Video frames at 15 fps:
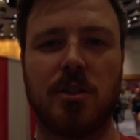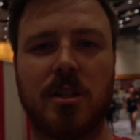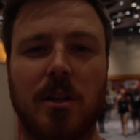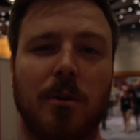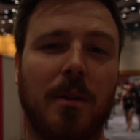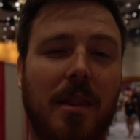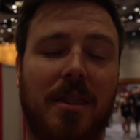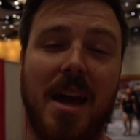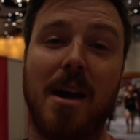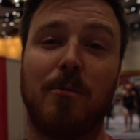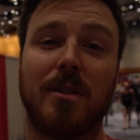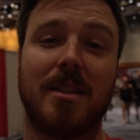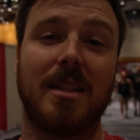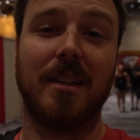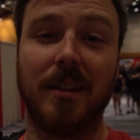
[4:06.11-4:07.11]
So that
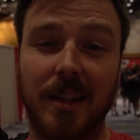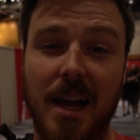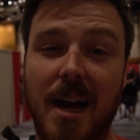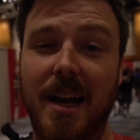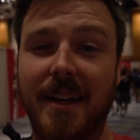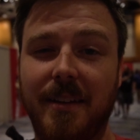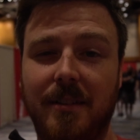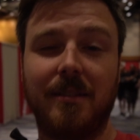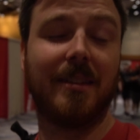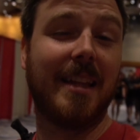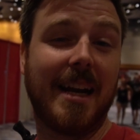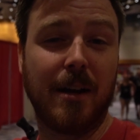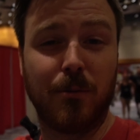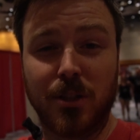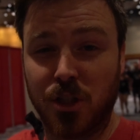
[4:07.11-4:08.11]
was the line
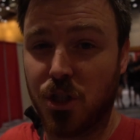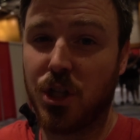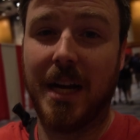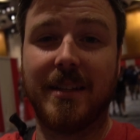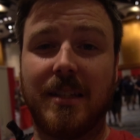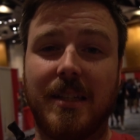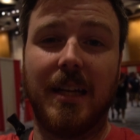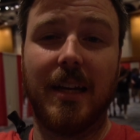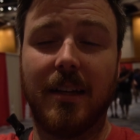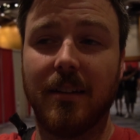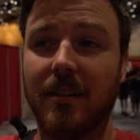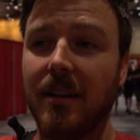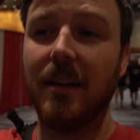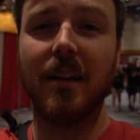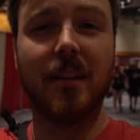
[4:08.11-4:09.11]
that I was just in.
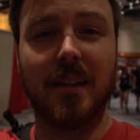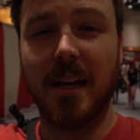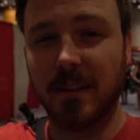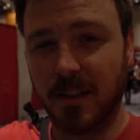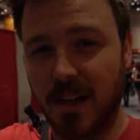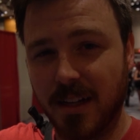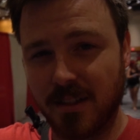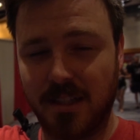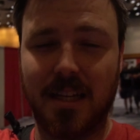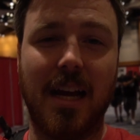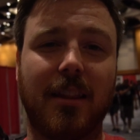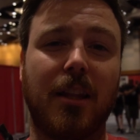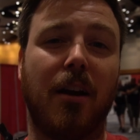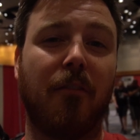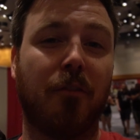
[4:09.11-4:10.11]
That line
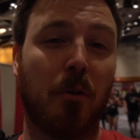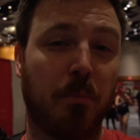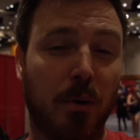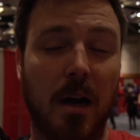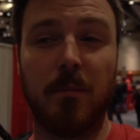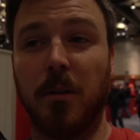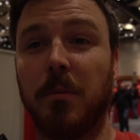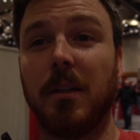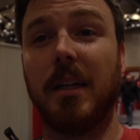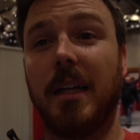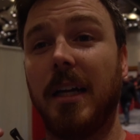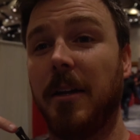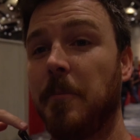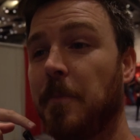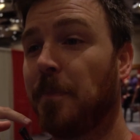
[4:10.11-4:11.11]
sat there for
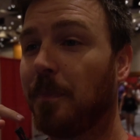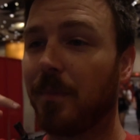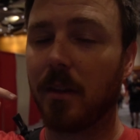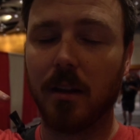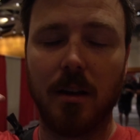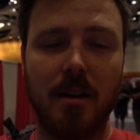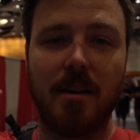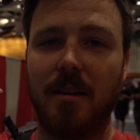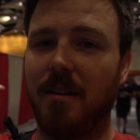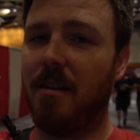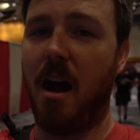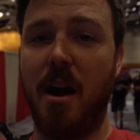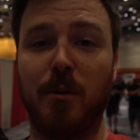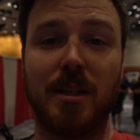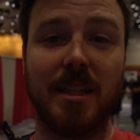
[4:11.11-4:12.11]
probably,
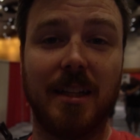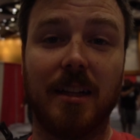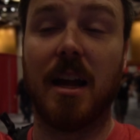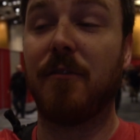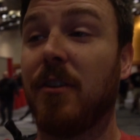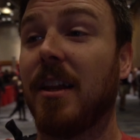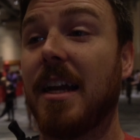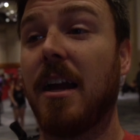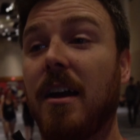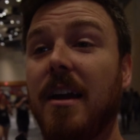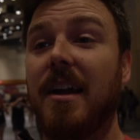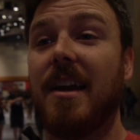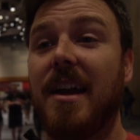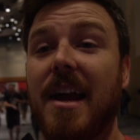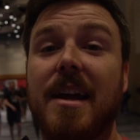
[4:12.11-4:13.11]
I was in that line for like
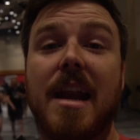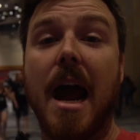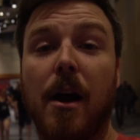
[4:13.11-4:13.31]
an